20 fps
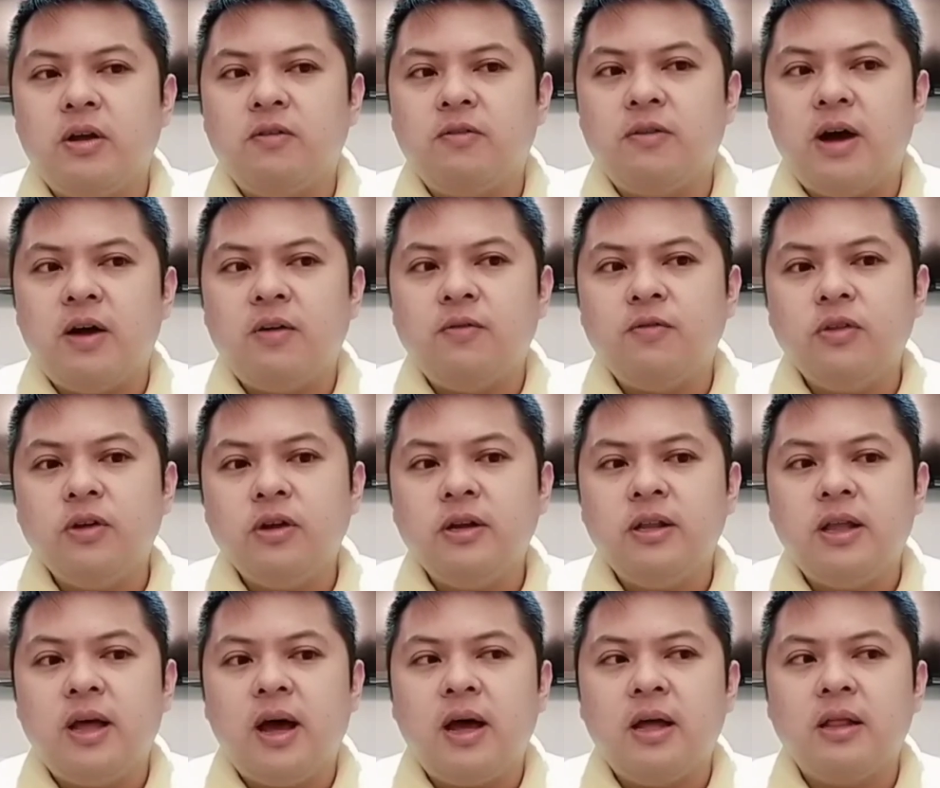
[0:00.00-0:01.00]
if after
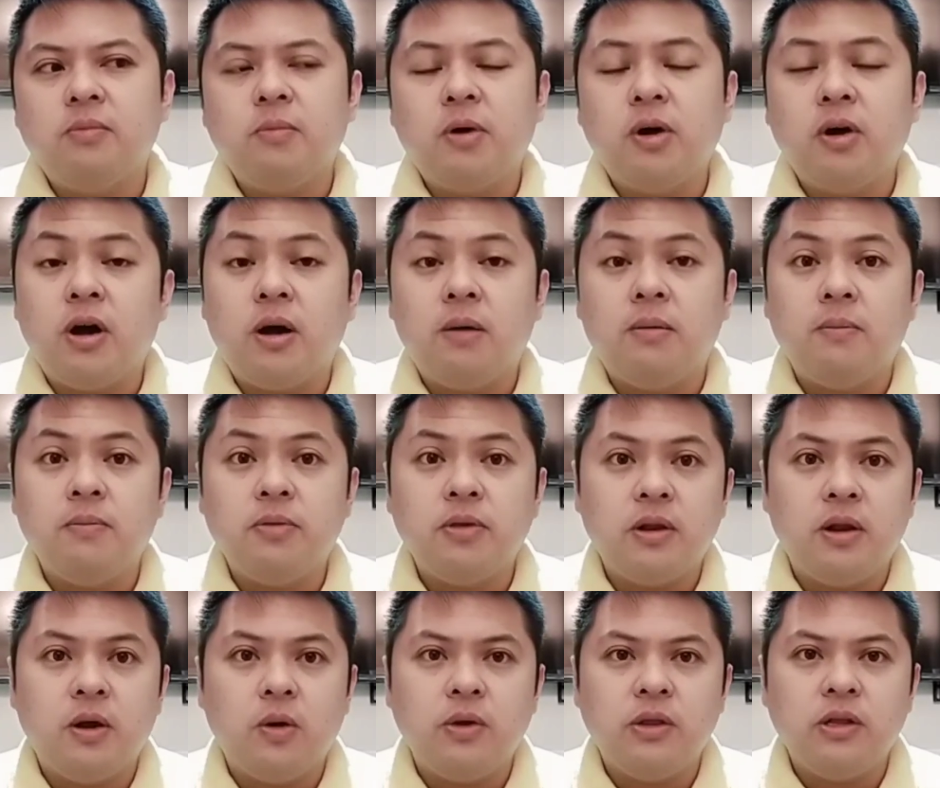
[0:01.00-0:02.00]
that mag-come up
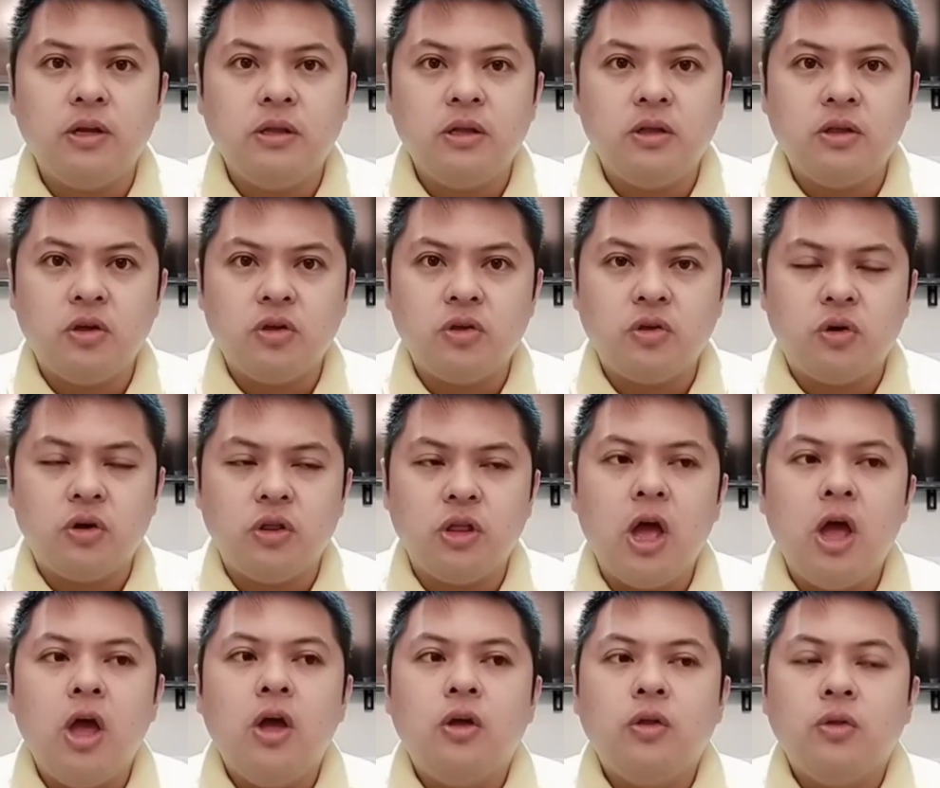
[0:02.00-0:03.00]
sila with a decision
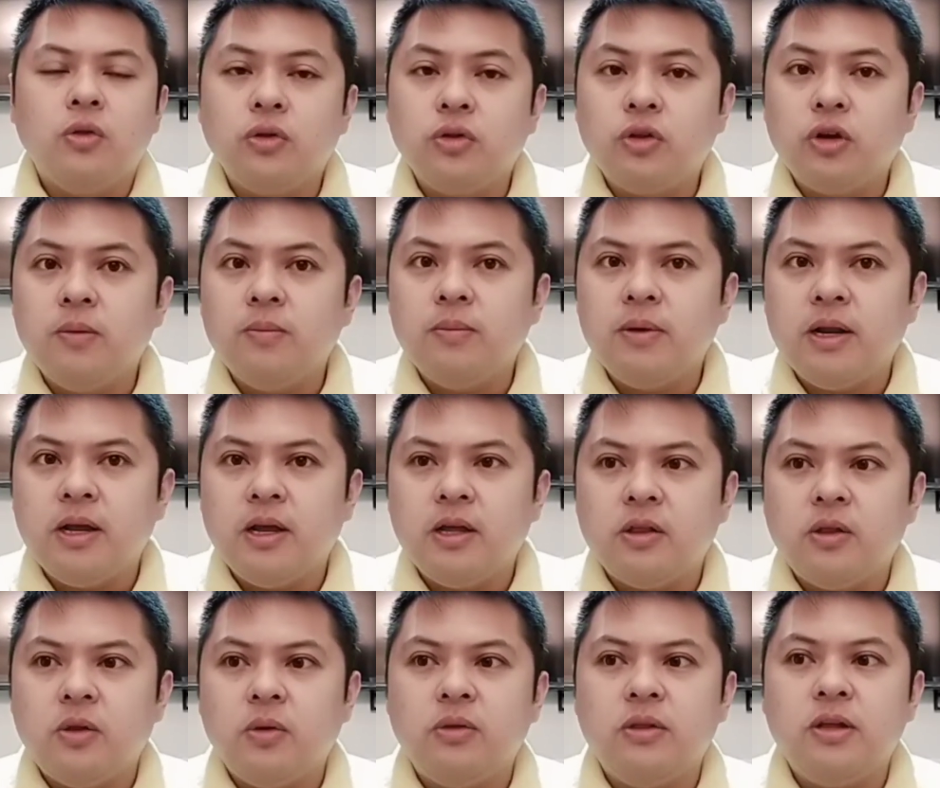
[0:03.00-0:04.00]
to
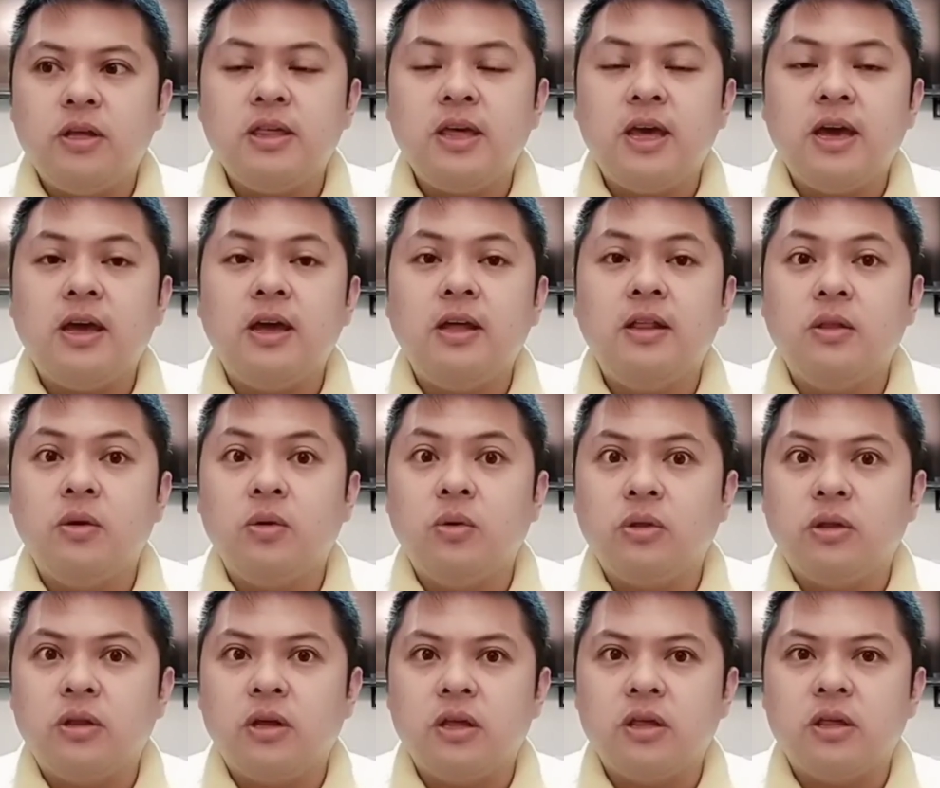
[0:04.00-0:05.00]
terminate you, the second
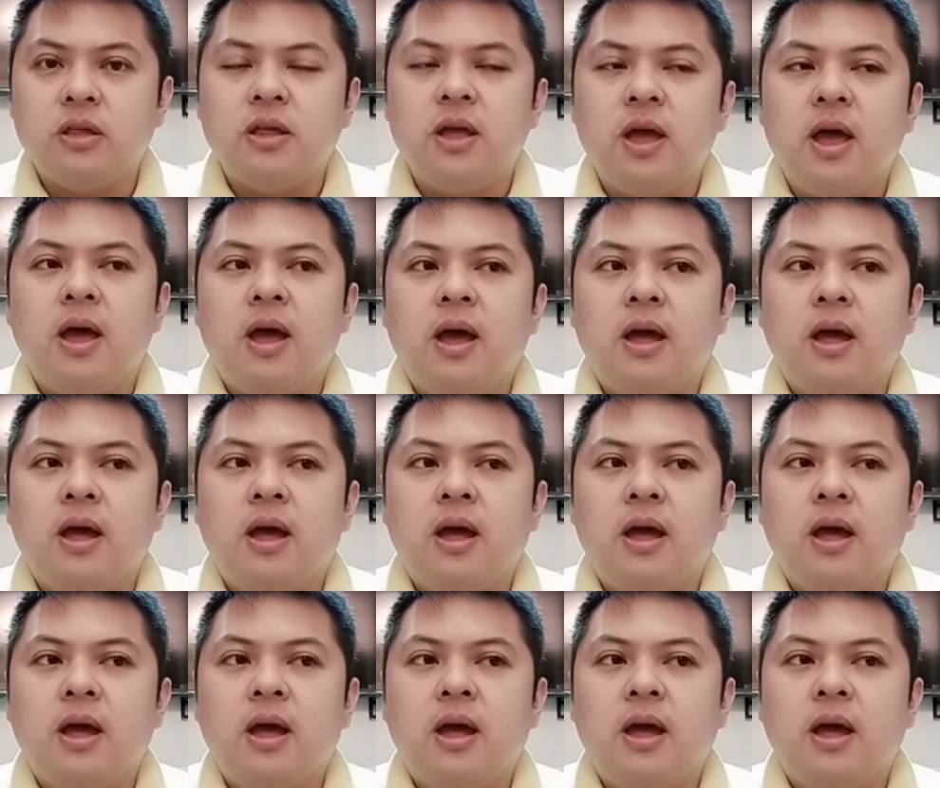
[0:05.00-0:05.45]
notice,